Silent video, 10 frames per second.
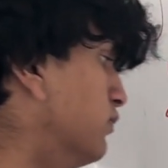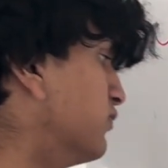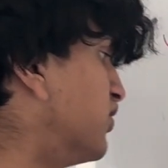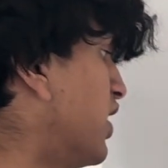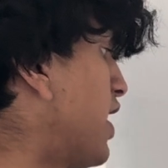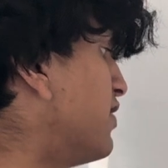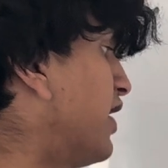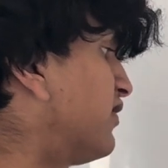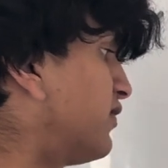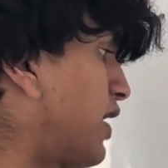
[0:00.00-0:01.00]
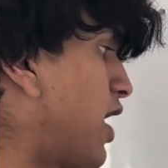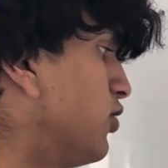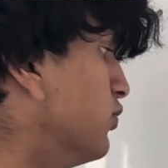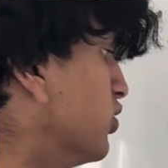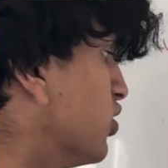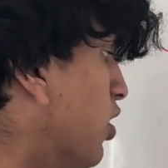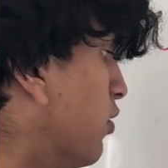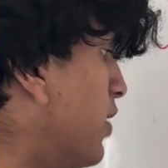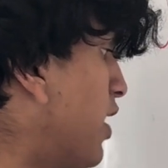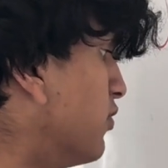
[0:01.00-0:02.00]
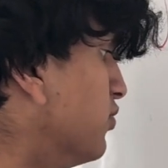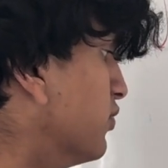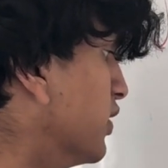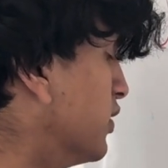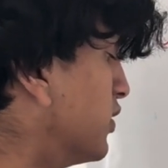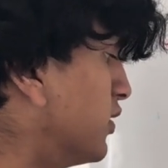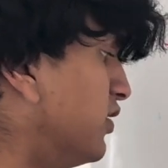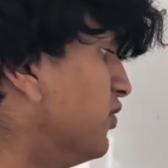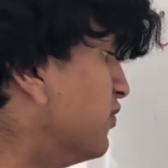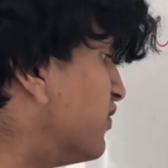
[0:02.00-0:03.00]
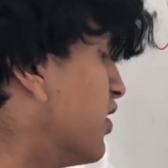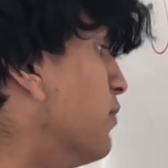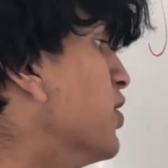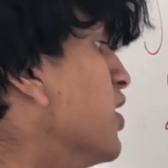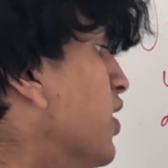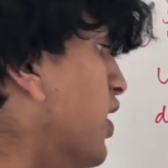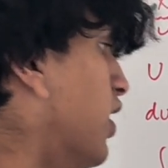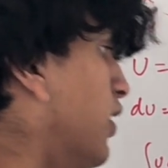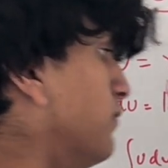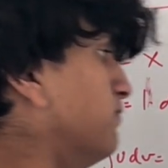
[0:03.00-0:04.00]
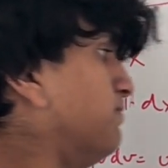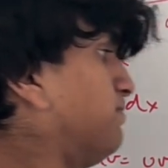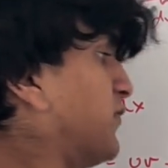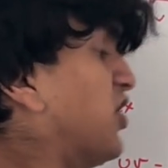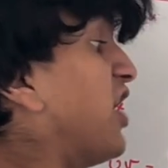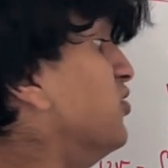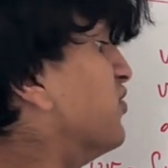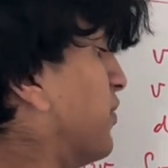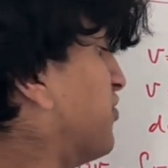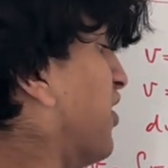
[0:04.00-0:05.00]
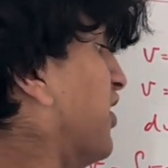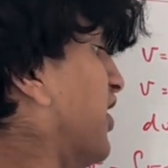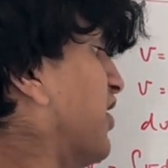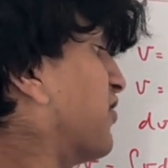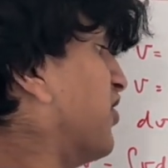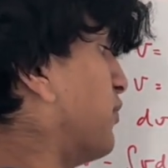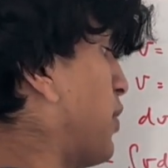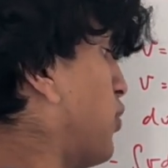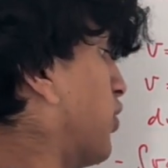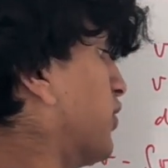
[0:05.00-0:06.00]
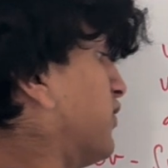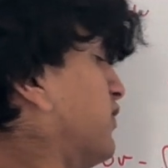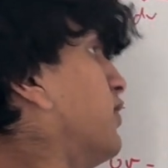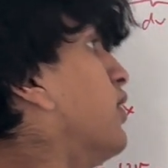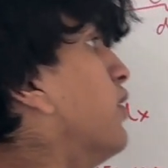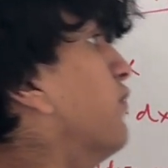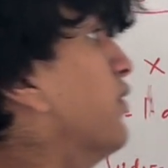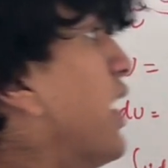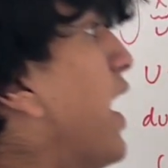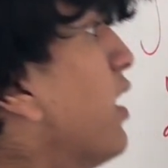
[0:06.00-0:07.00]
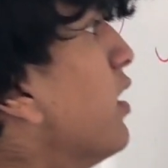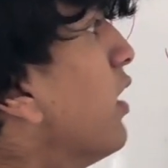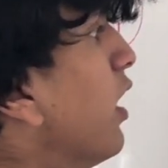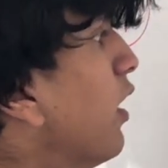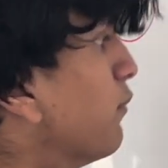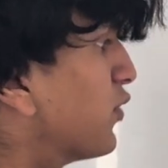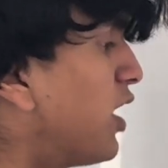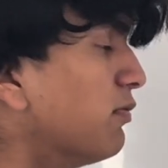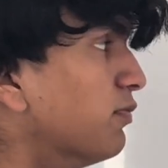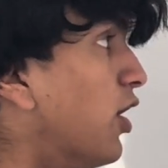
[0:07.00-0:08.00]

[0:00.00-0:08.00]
So yeah, that's how you would go about doing u sub, or not u sub, sorry, integration by parts for that problem.